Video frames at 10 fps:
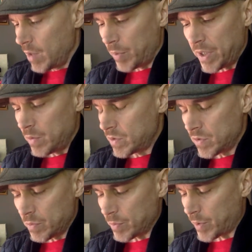but he was
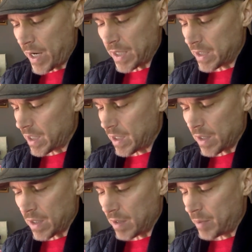super bright
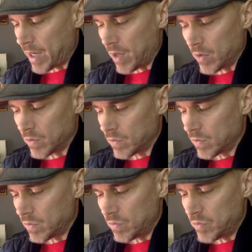about
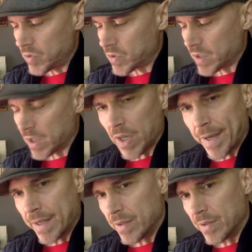music,
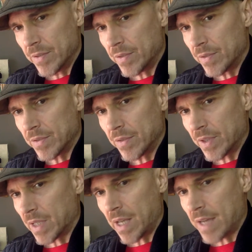and the
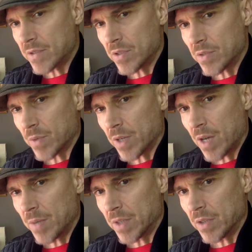connections were
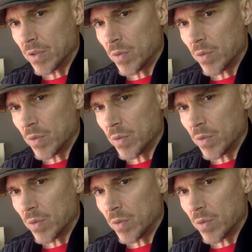coming.